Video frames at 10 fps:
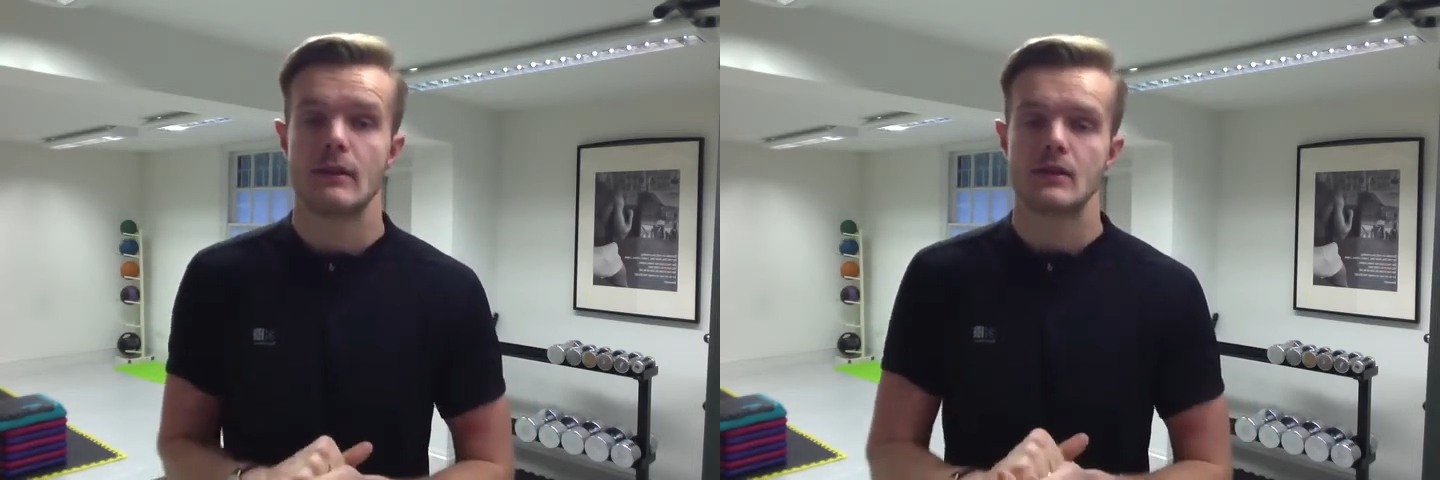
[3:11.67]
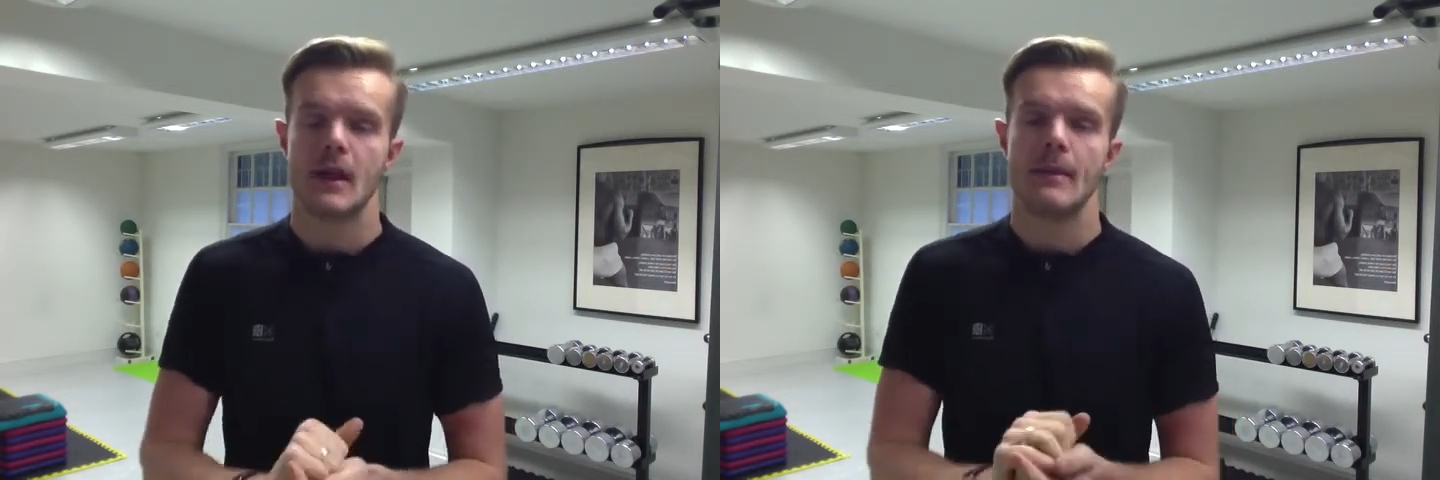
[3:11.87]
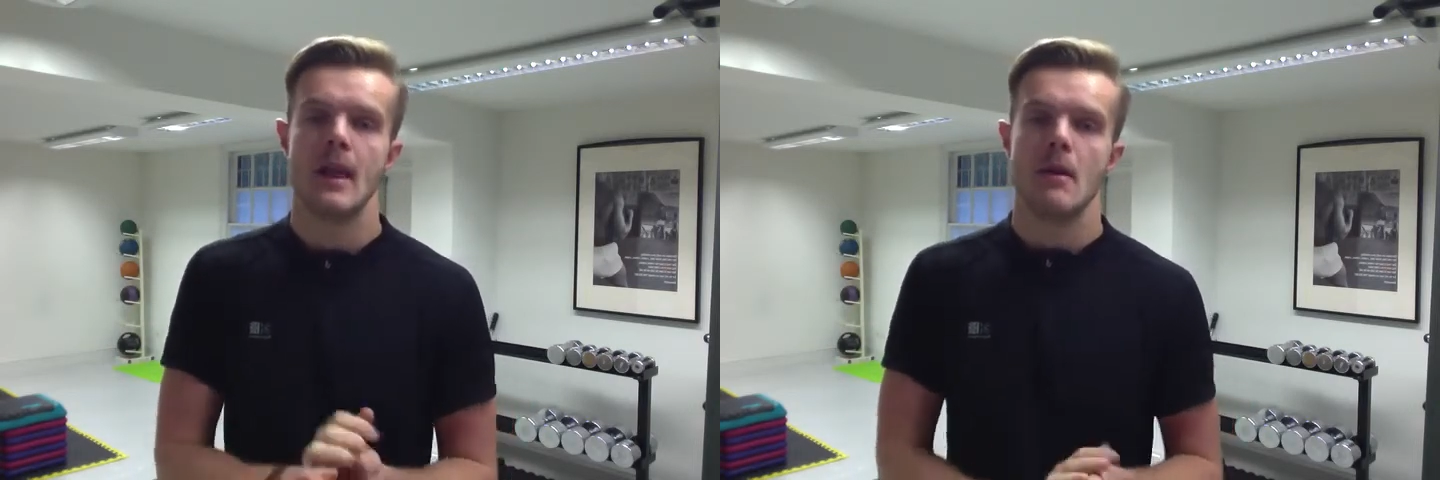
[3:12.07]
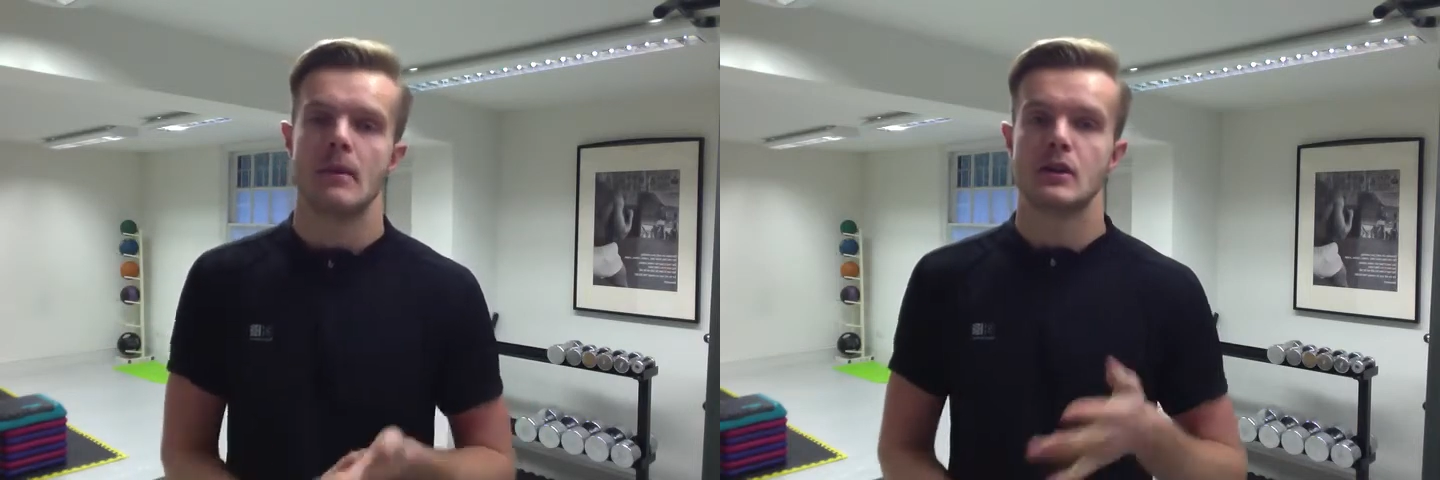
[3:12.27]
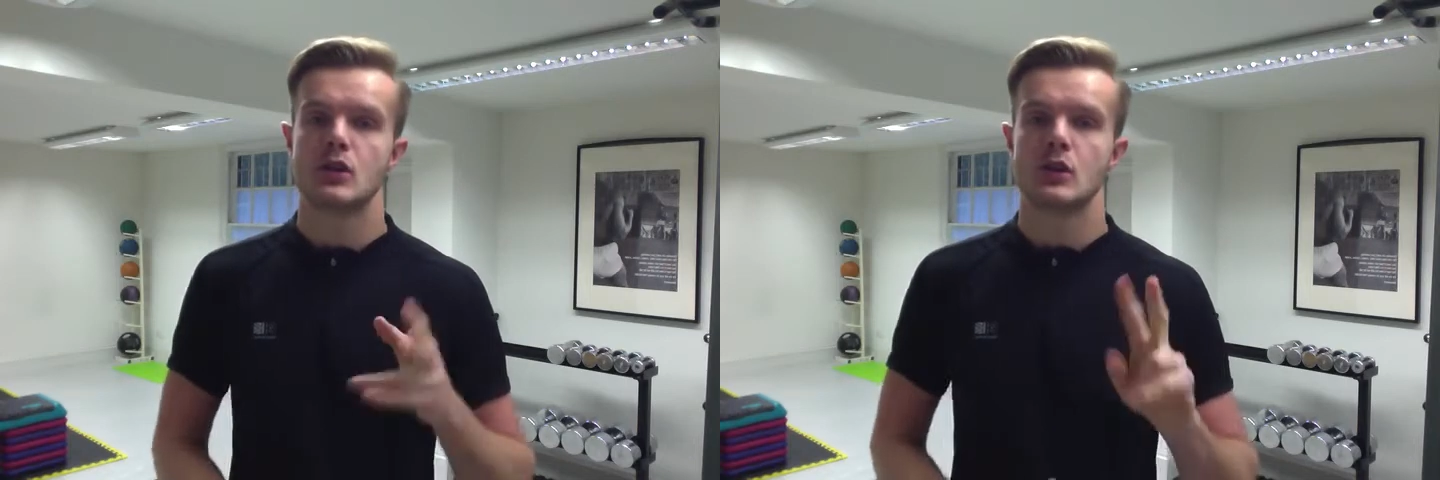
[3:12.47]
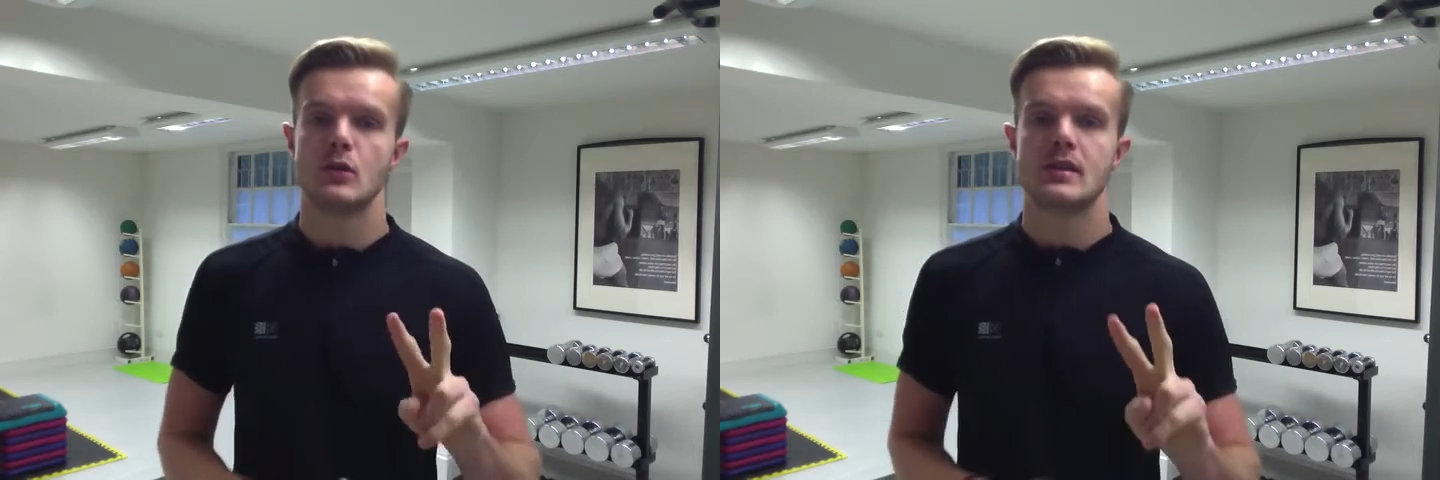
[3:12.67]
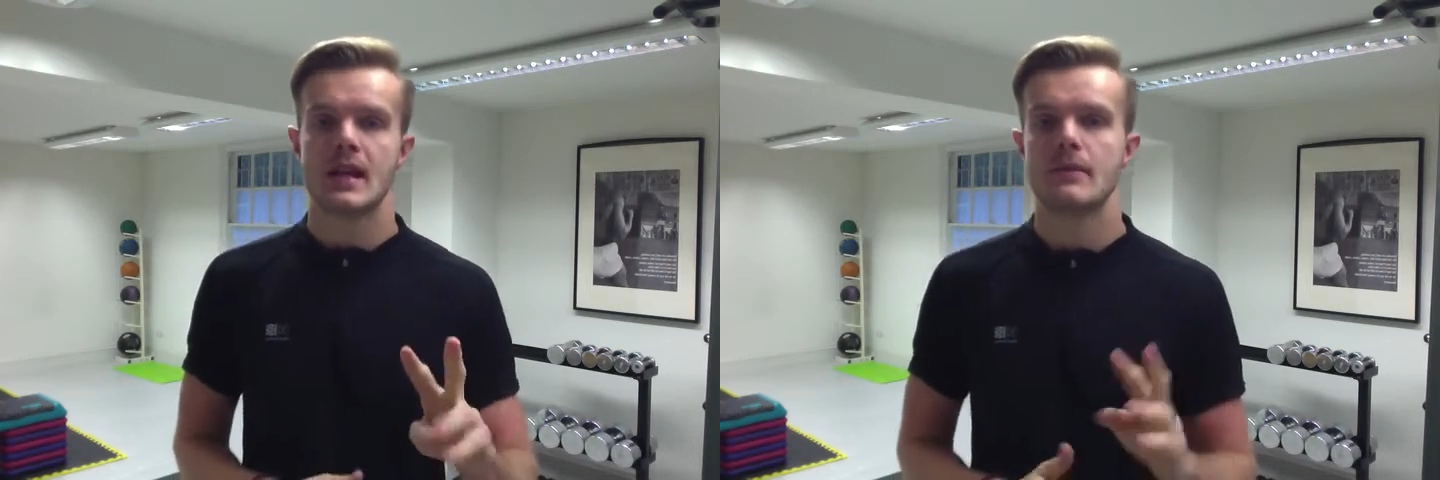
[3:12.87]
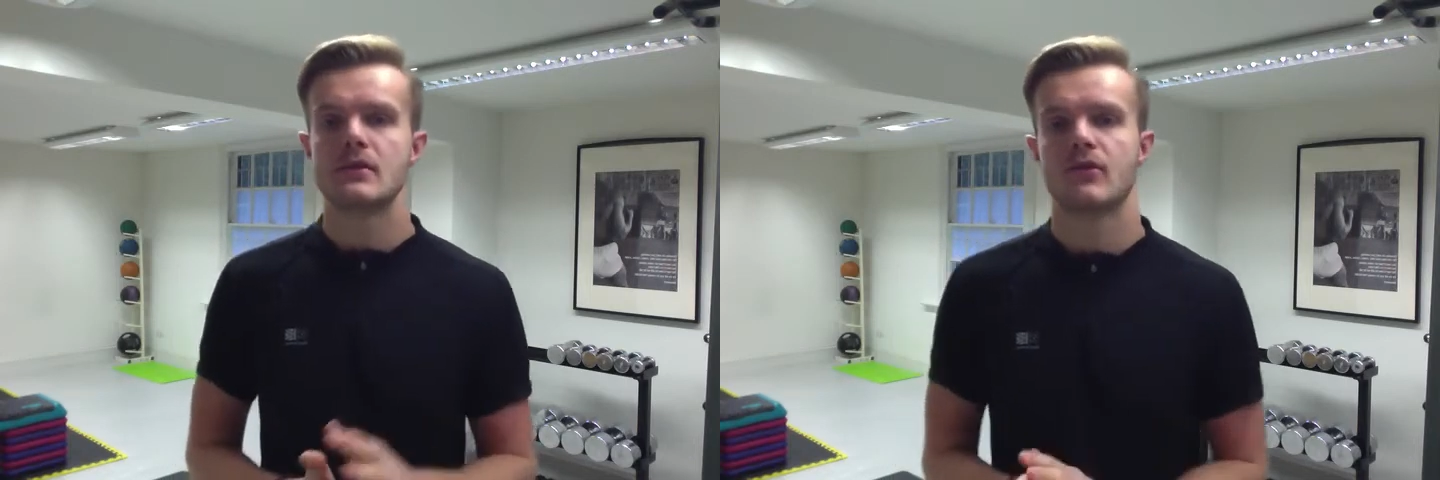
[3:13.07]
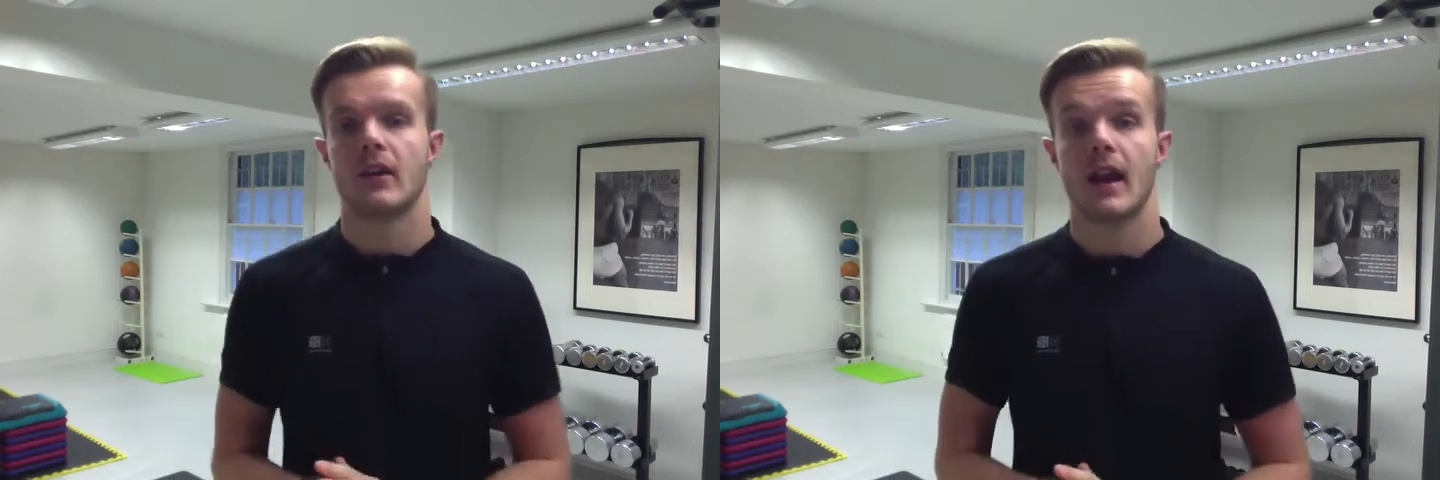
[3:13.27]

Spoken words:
So my 2 tips for